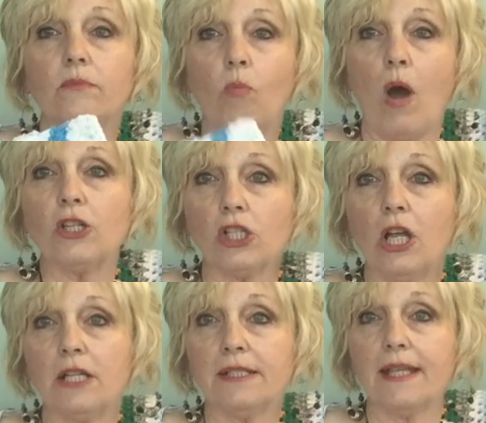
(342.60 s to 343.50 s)

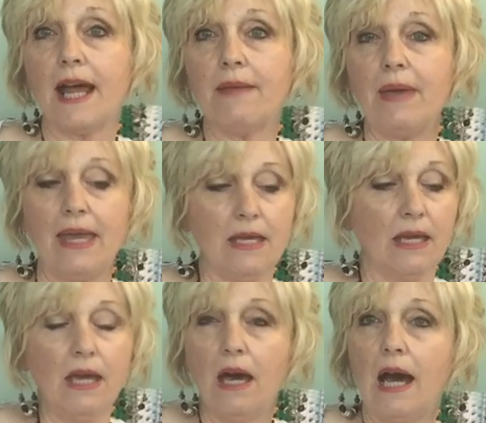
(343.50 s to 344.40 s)
washcloths that I make,
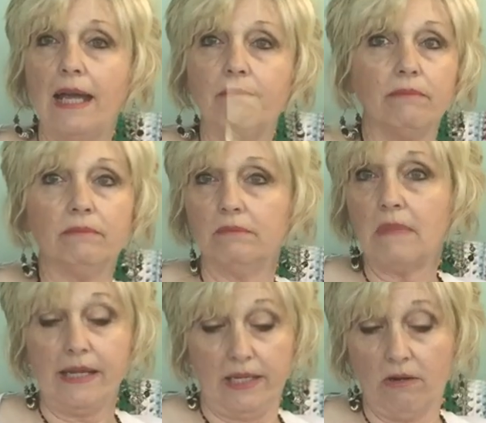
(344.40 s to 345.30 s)

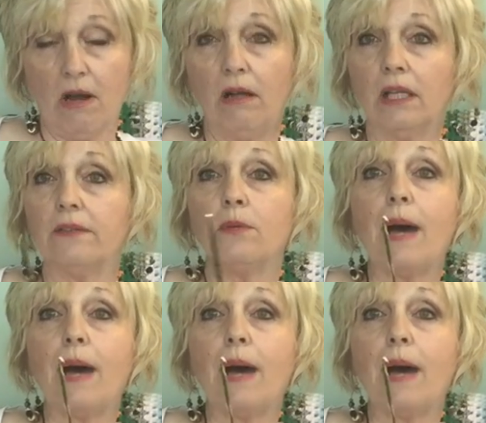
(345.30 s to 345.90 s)
they're all of them,